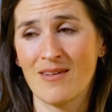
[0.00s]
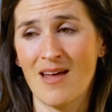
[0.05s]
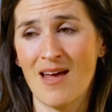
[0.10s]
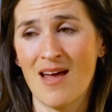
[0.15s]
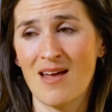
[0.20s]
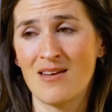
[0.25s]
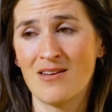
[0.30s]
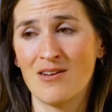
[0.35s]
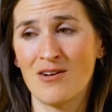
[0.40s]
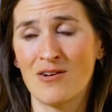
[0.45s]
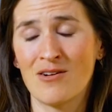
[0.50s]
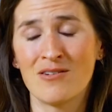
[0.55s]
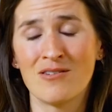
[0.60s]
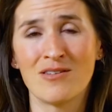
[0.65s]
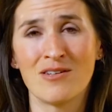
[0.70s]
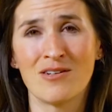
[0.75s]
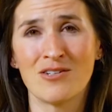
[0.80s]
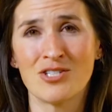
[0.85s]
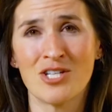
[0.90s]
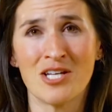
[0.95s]

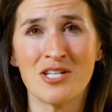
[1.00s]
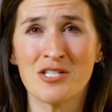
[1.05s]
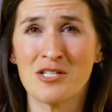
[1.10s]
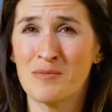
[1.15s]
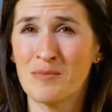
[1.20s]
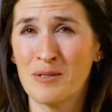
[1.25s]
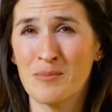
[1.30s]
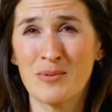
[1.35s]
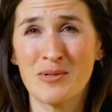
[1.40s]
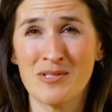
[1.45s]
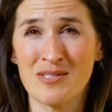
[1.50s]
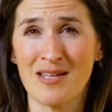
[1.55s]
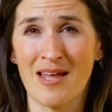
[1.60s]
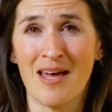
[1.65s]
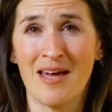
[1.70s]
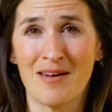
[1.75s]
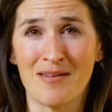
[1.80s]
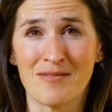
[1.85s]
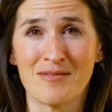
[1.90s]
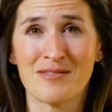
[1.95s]
you're changing people's
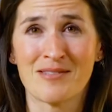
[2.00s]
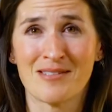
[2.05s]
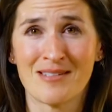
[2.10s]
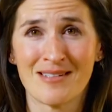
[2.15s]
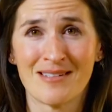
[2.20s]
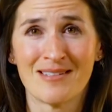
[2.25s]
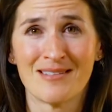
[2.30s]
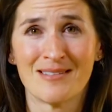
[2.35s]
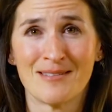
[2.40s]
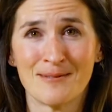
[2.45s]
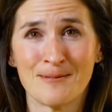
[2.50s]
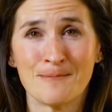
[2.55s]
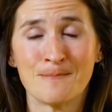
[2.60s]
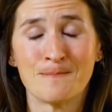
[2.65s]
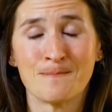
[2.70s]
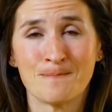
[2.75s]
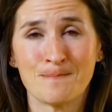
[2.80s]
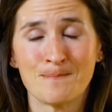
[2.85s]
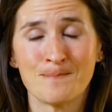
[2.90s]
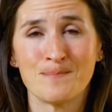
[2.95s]
lives,
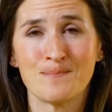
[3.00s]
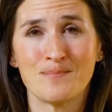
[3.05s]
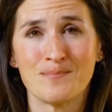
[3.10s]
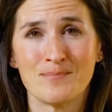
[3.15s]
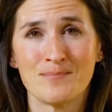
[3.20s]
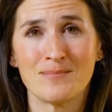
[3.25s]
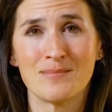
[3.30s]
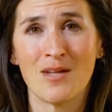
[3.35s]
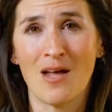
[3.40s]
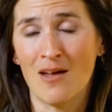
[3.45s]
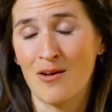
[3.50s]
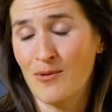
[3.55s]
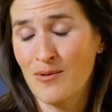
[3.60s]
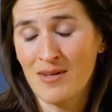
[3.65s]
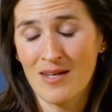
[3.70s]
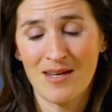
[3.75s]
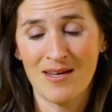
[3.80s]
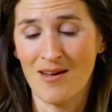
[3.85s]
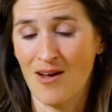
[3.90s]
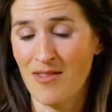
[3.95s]
not
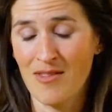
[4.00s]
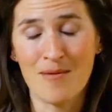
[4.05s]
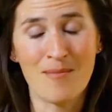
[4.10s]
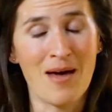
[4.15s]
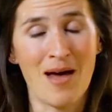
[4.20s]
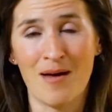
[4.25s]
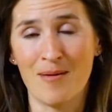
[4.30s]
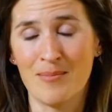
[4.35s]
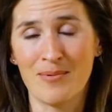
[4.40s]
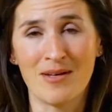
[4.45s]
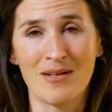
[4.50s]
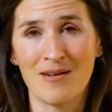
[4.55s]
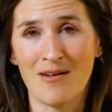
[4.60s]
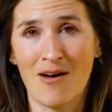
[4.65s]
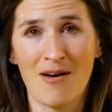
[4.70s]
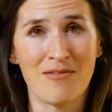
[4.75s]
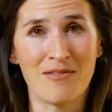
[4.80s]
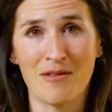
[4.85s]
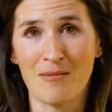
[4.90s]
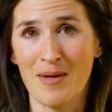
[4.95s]
only on the mat but
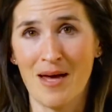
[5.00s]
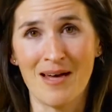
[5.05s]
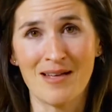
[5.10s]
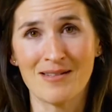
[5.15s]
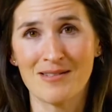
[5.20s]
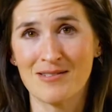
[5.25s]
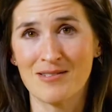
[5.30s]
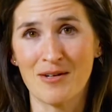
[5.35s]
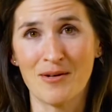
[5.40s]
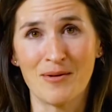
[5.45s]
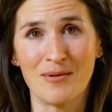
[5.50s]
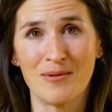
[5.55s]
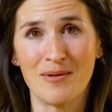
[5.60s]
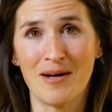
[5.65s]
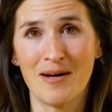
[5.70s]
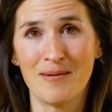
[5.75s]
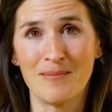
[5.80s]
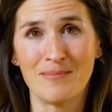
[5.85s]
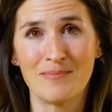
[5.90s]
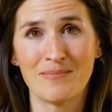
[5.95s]
off the mat.
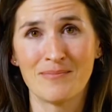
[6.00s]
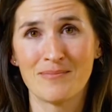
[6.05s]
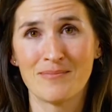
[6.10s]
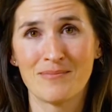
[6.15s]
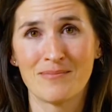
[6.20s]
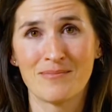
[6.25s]
So.